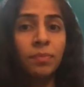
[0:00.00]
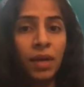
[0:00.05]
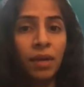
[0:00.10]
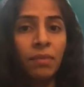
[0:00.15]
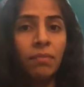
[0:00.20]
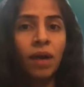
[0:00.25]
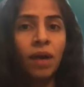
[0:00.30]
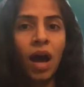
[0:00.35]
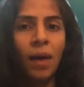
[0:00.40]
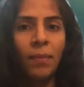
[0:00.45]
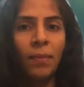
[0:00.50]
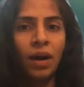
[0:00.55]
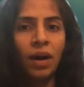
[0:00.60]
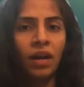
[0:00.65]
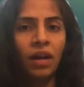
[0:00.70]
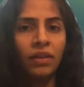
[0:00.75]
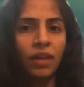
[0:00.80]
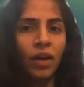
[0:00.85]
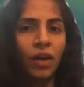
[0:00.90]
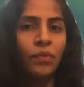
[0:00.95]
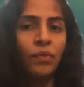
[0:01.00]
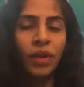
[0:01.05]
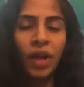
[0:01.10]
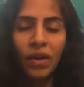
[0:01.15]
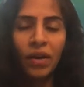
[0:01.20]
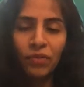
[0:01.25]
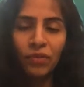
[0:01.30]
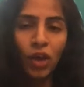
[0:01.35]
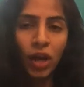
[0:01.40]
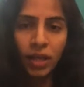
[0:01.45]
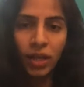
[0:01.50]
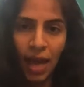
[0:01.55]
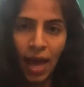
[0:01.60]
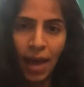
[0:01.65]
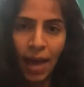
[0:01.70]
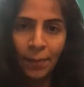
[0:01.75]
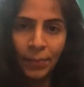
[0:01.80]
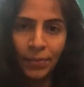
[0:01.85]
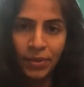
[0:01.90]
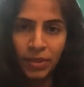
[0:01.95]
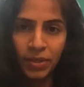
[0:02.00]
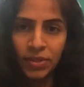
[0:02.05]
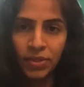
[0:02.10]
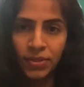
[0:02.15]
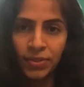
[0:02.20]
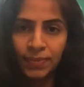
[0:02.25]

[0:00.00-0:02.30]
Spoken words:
Mahabharata would have not happened.